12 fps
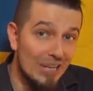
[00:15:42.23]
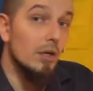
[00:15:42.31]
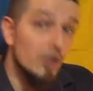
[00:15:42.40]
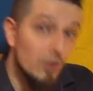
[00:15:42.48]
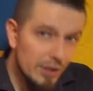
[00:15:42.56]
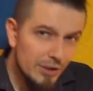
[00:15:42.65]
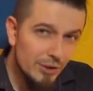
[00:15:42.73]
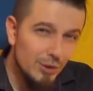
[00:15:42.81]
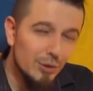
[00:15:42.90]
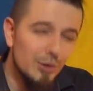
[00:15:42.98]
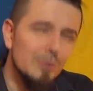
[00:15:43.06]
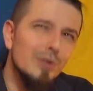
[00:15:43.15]
In doing
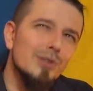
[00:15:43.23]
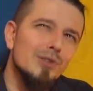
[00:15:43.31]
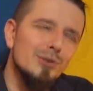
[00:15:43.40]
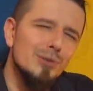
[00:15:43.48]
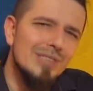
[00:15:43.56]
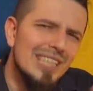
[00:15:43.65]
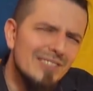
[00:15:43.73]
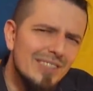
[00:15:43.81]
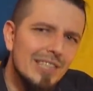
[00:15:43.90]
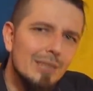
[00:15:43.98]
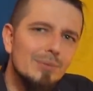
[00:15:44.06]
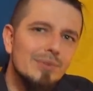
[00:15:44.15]
so, you've also
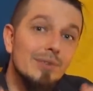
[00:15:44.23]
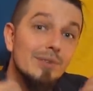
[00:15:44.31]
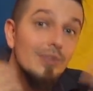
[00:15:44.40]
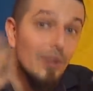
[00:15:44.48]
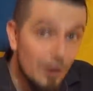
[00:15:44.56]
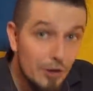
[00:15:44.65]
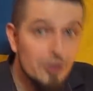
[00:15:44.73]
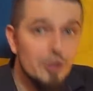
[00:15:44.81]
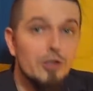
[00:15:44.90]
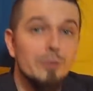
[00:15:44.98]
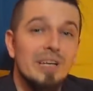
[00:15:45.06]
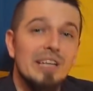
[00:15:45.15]
given up the
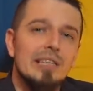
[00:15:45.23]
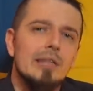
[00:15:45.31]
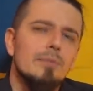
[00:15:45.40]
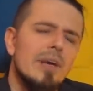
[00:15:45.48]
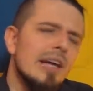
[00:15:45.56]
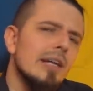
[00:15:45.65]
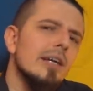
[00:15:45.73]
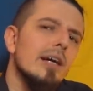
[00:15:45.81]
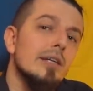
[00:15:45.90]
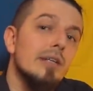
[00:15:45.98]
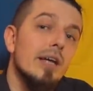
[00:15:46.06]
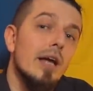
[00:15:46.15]
larger debate that
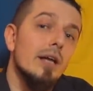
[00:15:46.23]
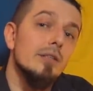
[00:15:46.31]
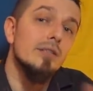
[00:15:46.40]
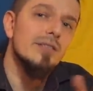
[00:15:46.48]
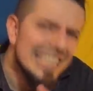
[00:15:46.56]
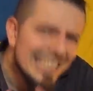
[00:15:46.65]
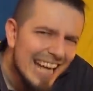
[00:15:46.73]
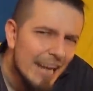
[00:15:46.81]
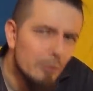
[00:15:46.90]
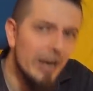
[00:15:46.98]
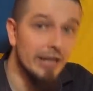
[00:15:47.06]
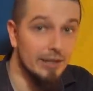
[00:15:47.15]
mankind has
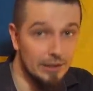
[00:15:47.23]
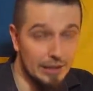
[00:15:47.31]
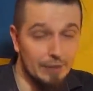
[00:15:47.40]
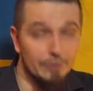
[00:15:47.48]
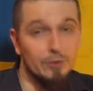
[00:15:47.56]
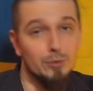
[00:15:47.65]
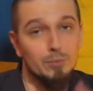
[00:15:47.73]
indirectly through